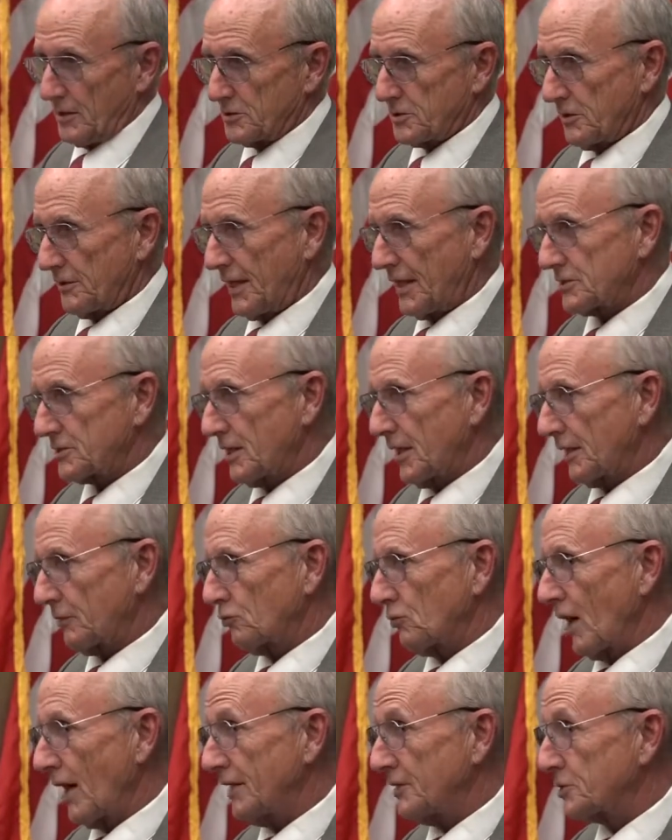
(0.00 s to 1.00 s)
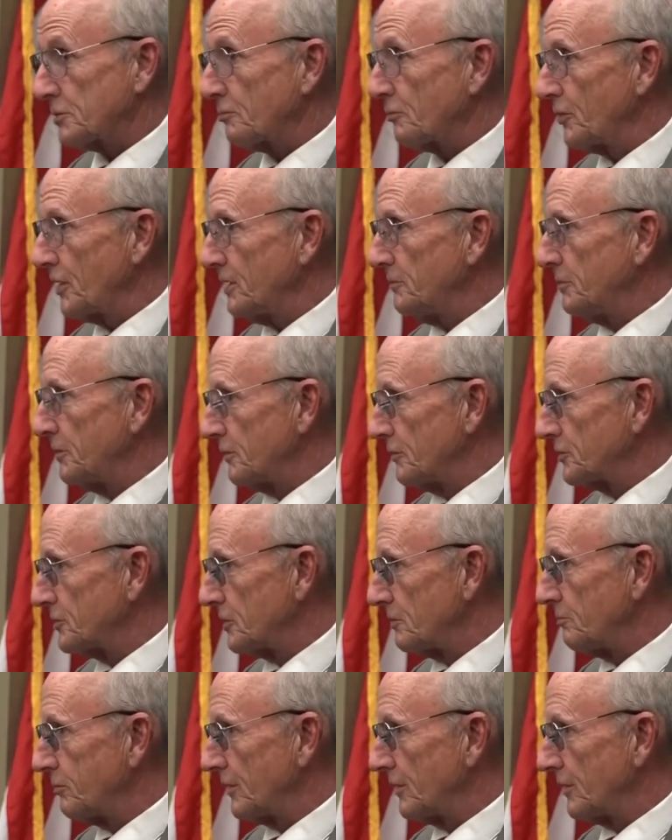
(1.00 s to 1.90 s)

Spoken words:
So that's like Ryan's pre-boots you